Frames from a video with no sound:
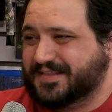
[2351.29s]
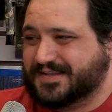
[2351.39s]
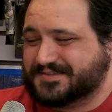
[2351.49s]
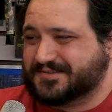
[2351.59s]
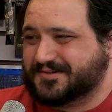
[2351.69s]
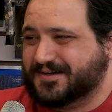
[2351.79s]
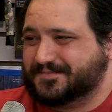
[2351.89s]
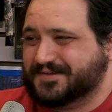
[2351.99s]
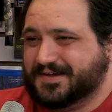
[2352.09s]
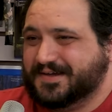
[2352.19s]
and this
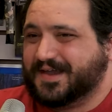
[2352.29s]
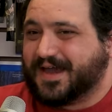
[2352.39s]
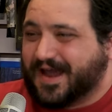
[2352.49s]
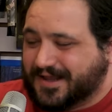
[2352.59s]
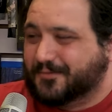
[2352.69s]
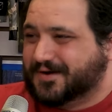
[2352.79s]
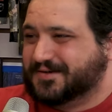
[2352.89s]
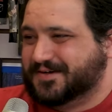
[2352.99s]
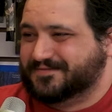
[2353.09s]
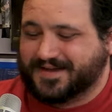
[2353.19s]
script anyone
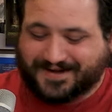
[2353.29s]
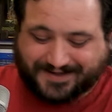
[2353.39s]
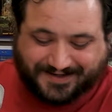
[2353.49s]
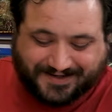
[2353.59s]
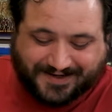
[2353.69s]
could have done it.